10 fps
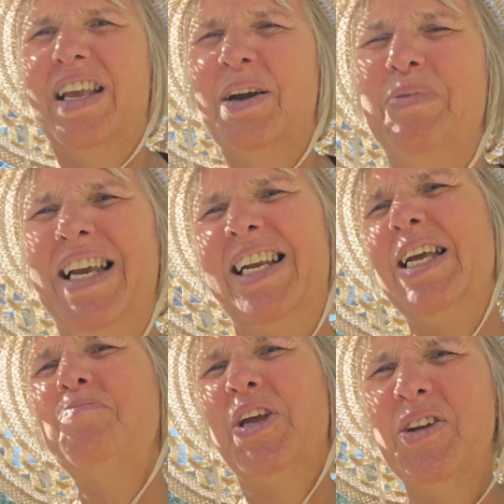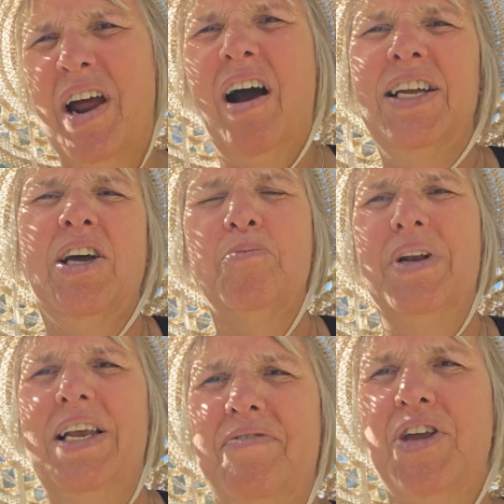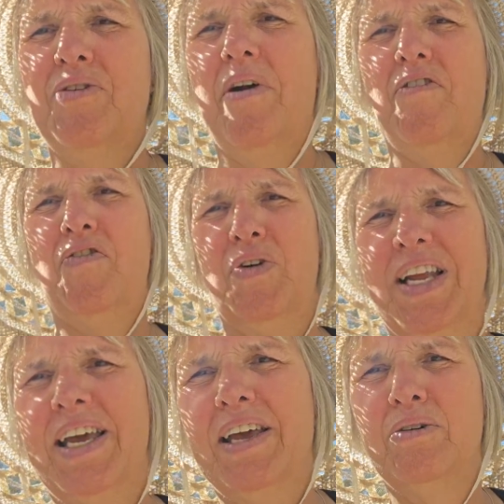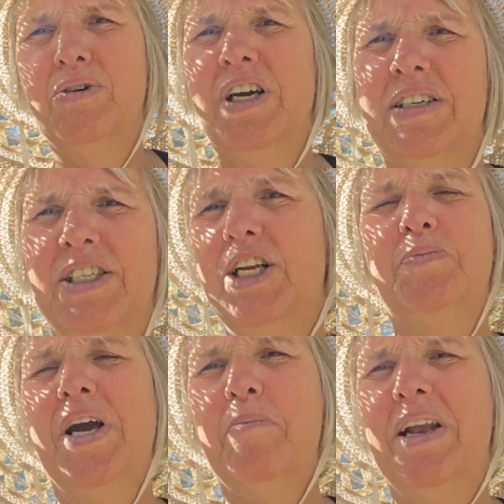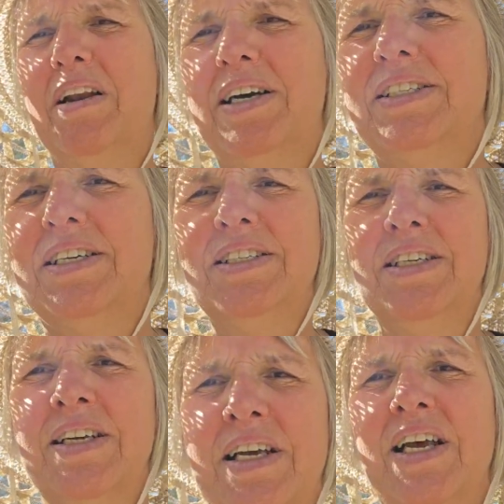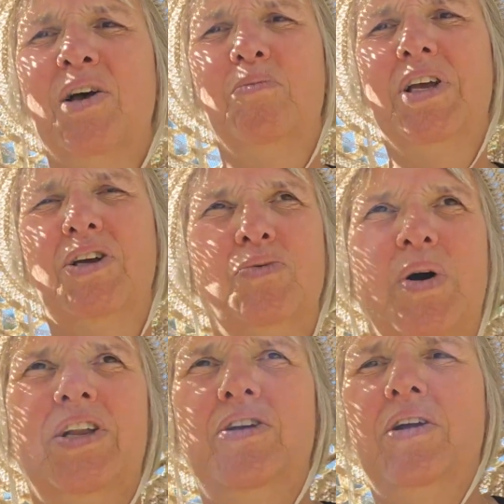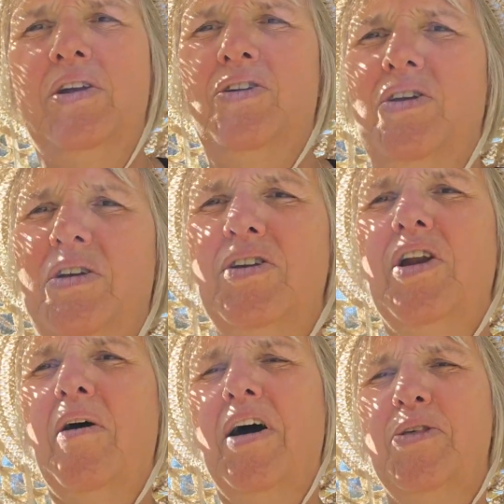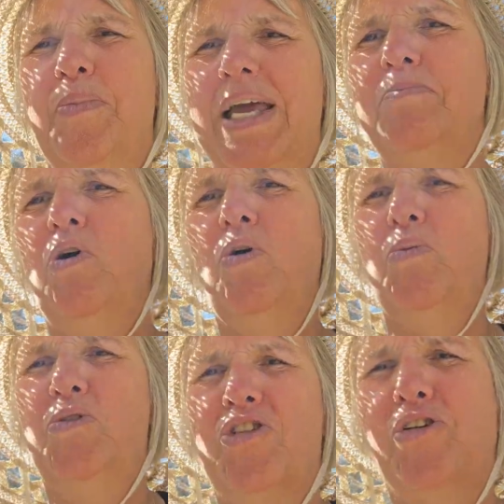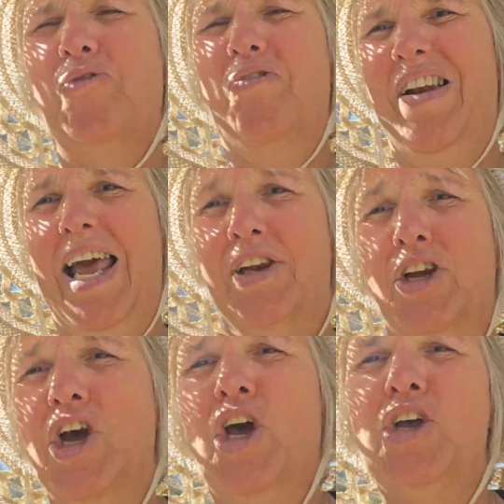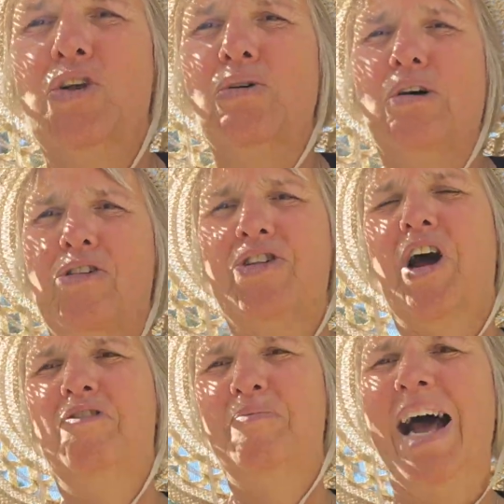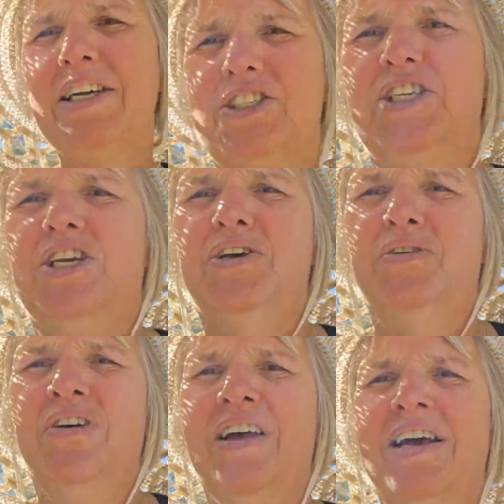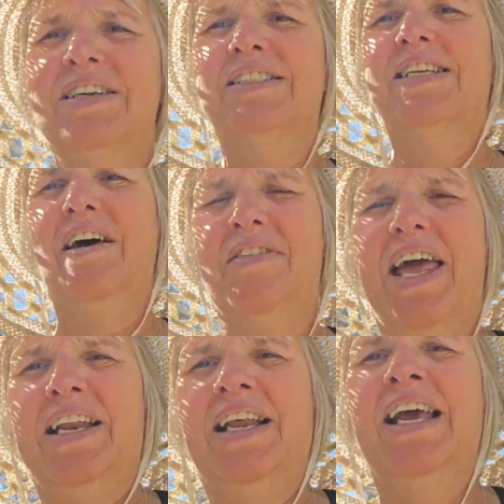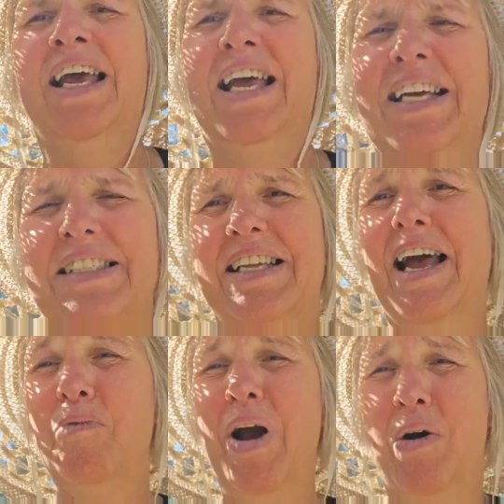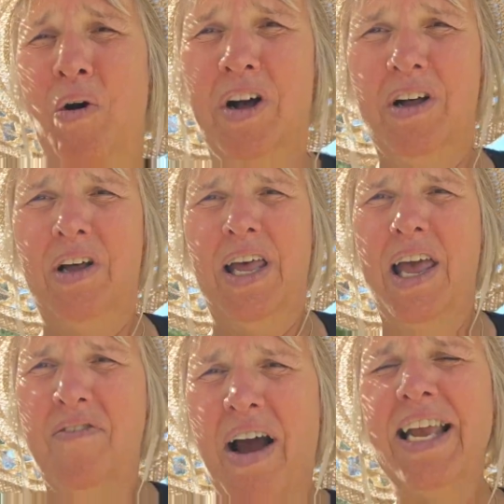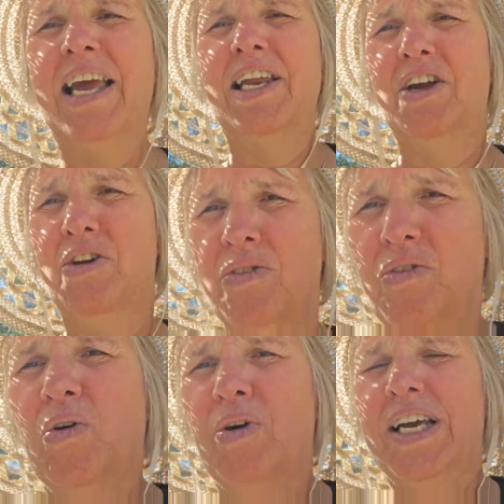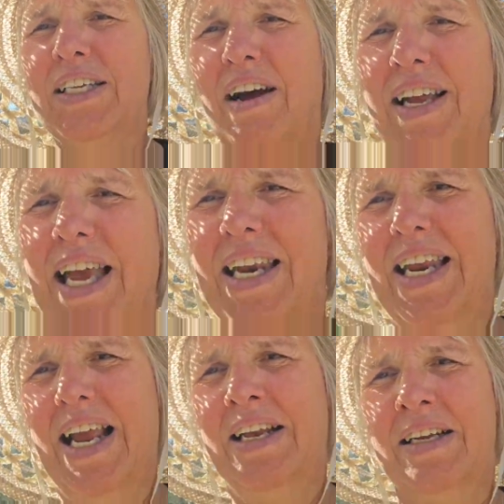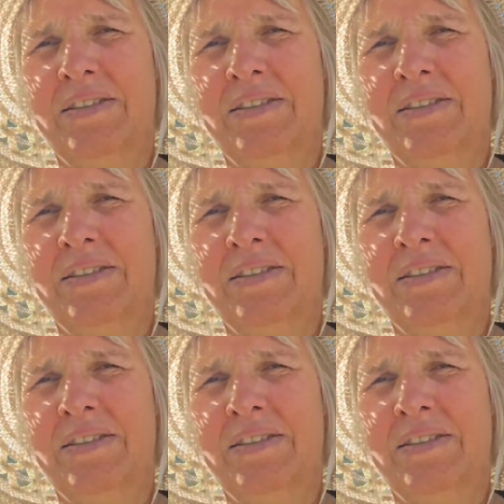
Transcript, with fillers: completely. But, you know, I don't believe that you're ever fully healed until you become enlightened because when you, you know, other people will just reflect your stuff back to you. So then it's like, well, if I'm getting annoyed, I'm getting